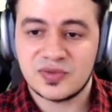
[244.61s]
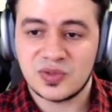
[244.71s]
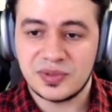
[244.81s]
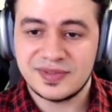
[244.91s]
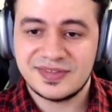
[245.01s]

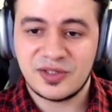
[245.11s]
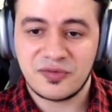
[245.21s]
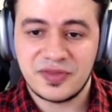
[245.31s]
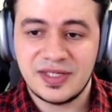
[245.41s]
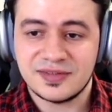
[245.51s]
So instead
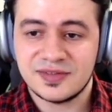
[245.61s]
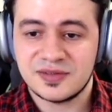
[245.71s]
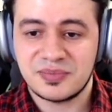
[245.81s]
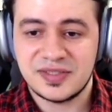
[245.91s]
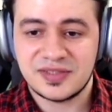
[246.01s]
of this,
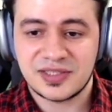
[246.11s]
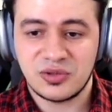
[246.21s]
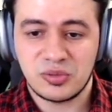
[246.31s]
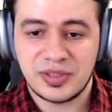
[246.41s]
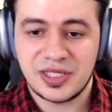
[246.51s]
basically
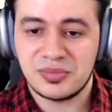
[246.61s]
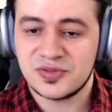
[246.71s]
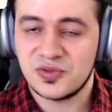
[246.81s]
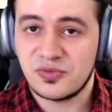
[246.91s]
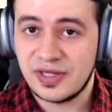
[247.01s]
you'll be able
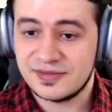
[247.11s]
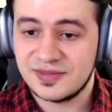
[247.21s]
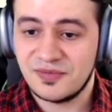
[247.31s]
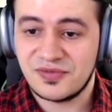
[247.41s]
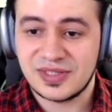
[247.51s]
to write
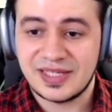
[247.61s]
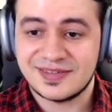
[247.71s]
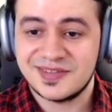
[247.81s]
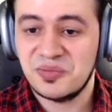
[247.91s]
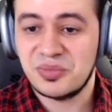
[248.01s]
something as
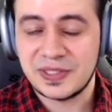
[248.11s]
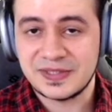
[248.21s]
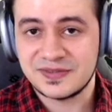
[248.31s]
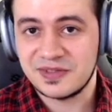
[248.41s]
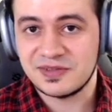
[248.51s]
simple
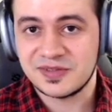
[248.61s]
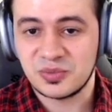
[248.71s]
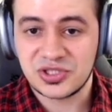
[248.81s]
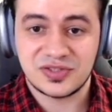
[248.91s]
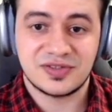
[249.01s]
as this,
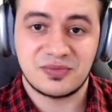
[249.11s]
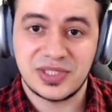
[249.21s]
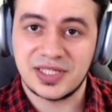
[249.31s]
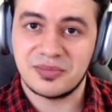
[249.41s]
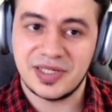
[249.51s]
which is
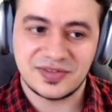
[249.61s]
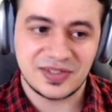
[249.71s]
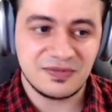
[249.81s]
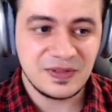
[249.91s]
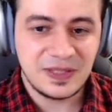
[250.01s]
really
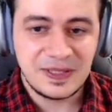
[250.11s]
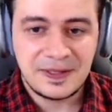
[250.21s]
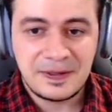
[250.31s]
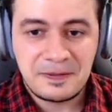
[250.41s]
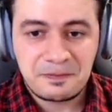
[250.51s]
amazing.
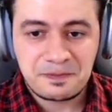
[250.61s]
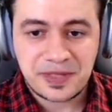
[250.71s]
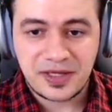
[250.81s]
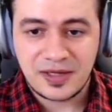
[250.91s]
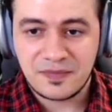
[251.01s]

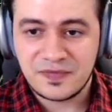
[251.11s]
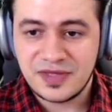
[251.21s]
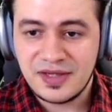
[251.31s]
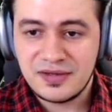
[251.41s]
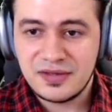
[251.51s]

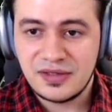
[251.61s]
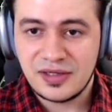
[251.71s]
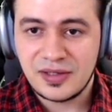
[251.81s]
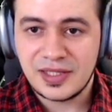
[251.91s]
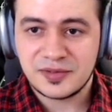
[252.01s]
Then
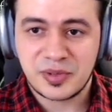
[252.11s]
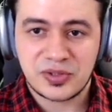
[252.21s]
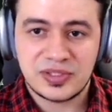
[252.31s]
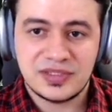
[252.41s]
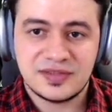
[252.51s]
last but
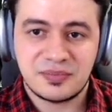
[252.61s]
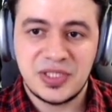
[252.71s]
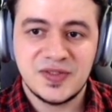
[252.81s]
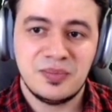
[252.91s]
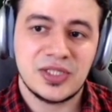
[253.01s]
not least,
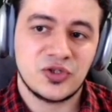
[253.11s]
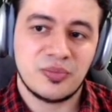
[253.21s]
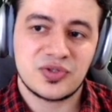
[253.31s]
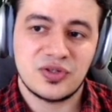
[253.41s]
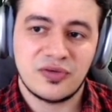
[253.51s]
piecemeal
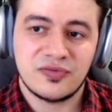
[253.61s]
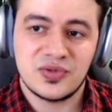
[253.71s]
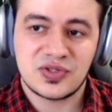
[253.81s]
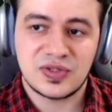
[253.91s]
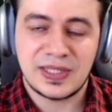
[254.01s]
adoption of
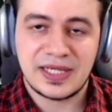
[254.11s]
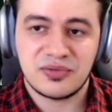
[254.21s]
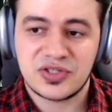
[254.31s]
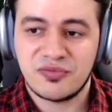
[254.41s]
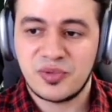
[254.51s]
future
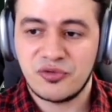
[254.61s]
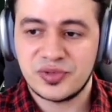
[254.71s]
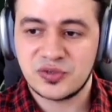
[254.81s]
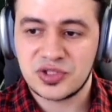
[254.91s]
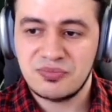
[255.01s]
language
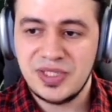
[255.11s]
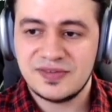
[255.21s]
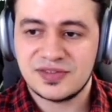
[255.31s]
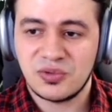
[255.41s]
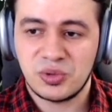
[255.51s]
improvements, which
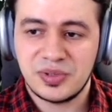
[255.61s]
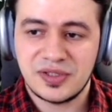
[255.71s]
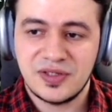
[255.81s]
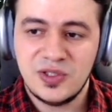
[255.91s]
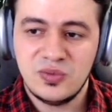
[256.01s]
means there will be a
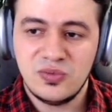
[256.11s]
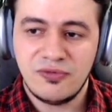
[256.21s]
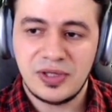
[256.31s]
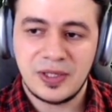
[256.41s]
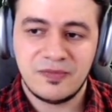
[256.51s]
new
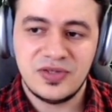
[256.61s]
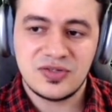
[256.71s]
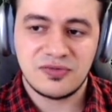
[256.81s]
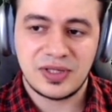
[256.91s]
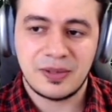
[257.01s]

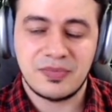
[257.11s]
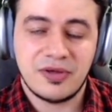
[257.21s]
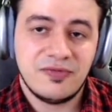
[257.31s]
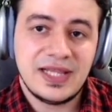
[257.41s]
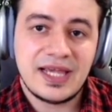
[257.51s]
feature, a
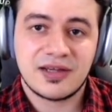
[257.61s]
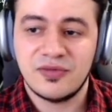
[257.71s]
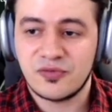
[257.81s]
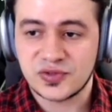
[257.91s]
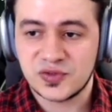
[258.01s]
flag
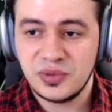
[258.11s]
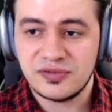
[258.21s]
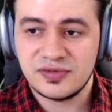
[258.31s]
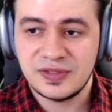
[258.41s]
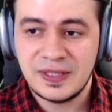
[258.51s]
for
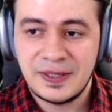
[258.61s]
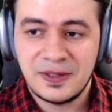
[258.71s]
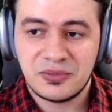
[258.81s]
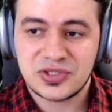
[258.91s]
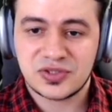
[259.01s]
Swift,
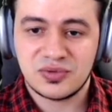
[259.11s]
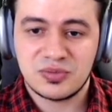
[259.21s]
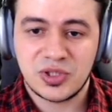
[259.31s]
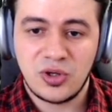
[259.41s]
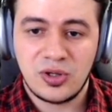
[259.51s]
which is going to
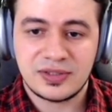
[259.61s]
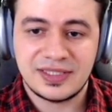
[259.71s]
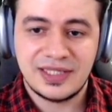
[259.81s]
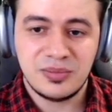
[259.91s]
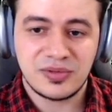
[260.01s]
be called
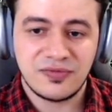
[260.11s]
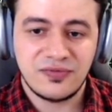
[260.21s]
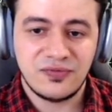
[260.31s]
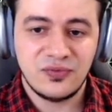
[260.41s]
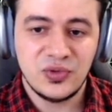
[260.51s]
enable
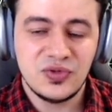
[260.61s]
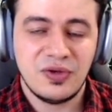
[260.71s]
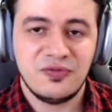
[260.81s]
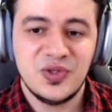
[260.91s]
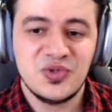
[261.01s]

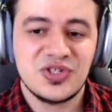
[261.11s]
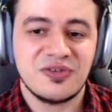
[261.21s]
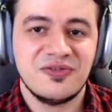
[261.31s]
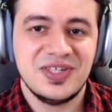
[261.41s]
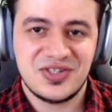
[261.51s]
future
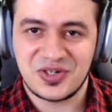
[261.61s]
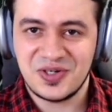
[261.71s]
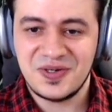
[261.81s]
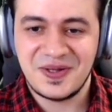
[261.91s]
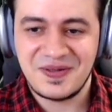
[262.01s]

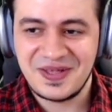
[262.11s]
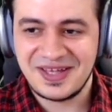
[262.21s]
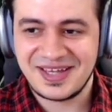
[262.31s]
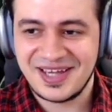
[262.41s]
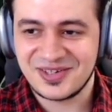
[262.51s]
feature,
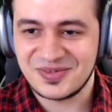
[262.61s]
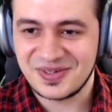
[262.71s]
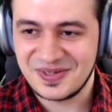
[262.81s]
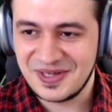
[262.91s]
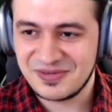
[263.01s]
kind of
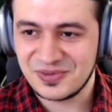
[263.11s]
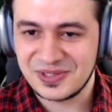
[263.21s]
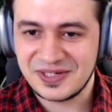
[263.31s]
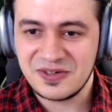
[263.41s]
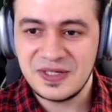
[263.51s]
a handful
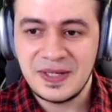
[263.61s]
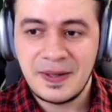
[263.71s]
there.